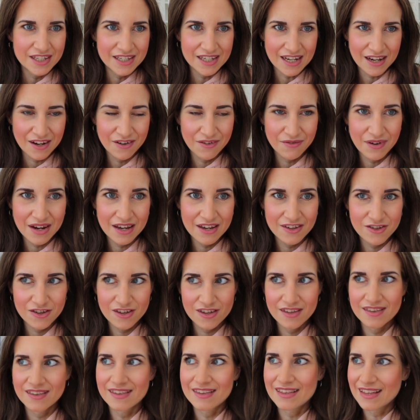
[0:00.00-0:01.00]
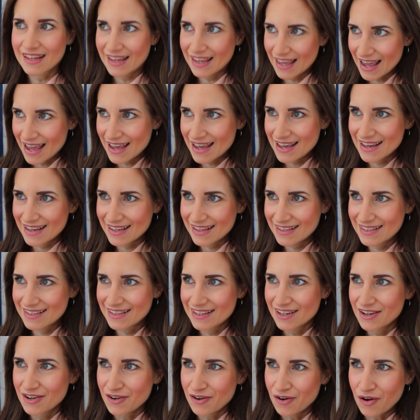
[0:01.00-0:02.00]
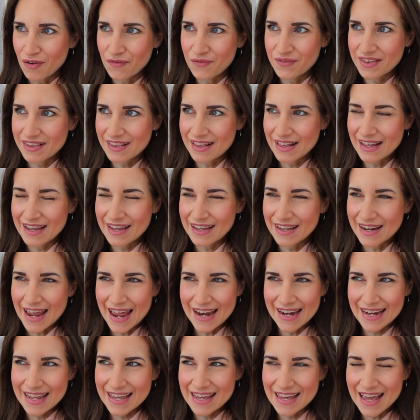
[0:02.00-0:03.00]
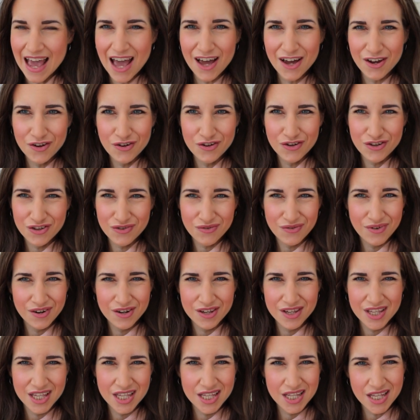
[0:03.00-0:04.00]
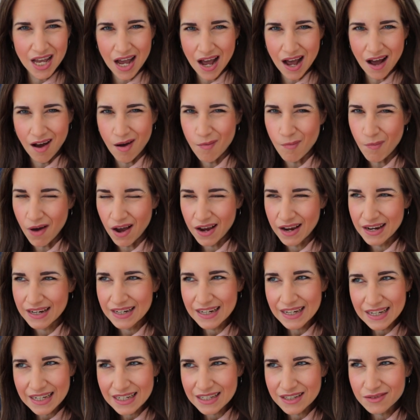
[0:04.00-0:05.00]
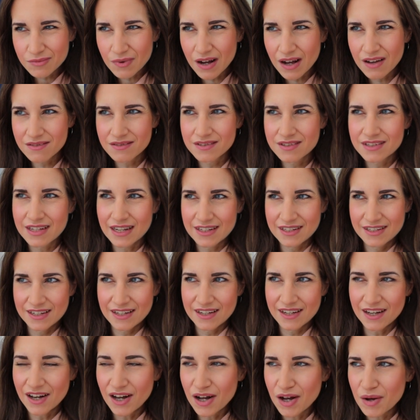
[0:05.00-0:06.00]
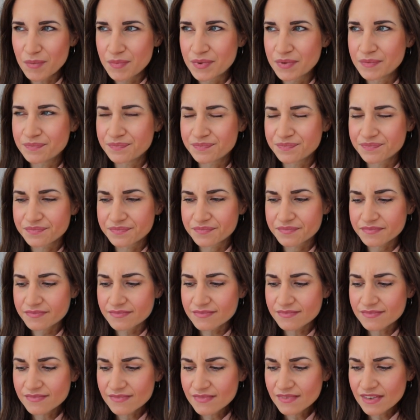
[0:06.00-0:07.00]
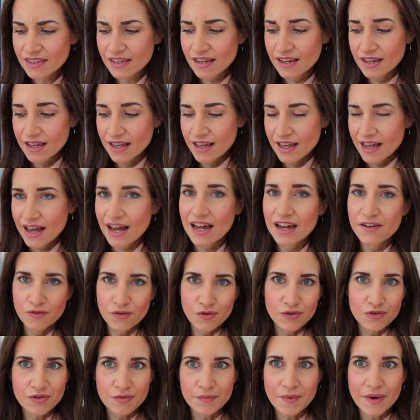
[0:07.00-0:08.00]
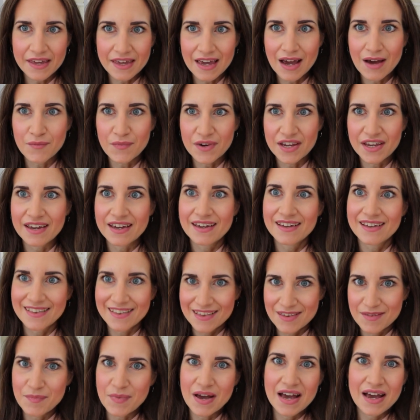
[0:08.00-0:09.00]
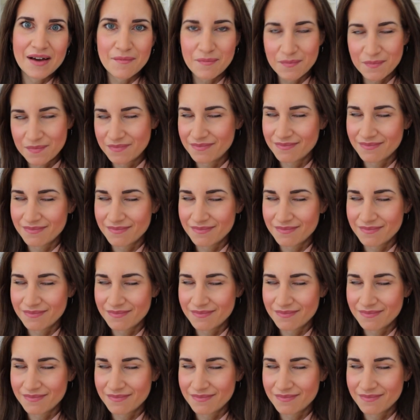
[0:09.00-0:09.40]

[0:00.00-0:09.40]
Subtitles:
decorations, the cakes obviously, and any extras that I might need while setting up. And of course all my camera kit and spare